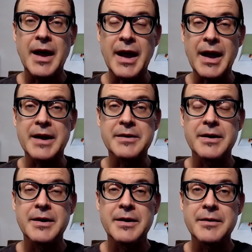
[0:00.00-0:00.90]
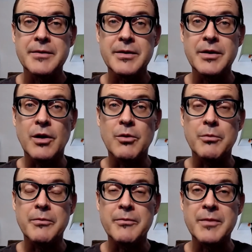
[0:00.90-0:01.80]
and, you
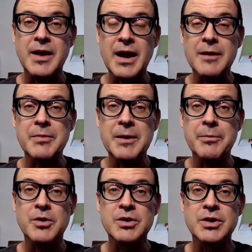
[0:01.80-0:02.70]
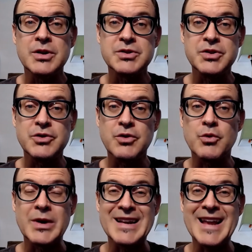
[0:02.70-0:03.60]
know, getting people to
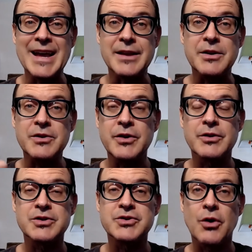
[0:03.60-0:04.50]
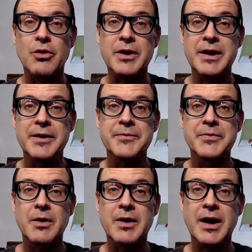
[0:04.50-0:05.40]
relate to your story,
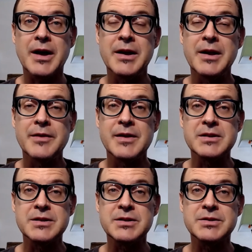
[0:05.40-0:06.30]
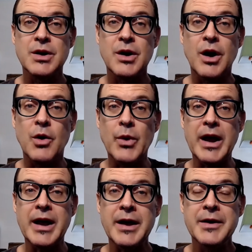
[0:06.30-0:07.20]
okay? This is a
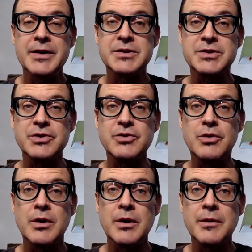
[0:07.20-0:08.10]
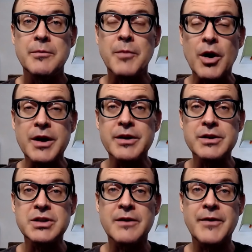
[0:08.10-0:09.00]
way to market
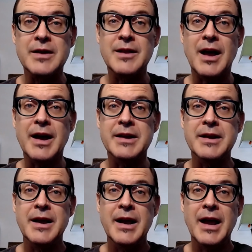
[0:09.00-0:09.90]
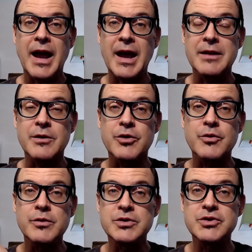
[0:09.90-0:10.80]
yourself online and
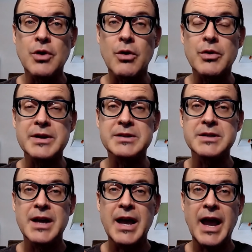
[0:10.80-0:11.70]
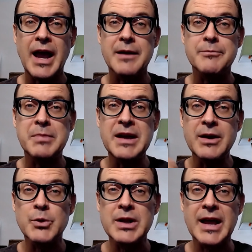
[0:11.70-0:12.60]
through stories and
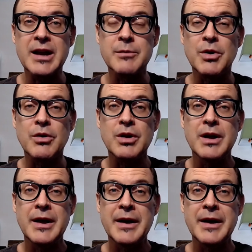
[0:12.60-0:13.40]
being relatable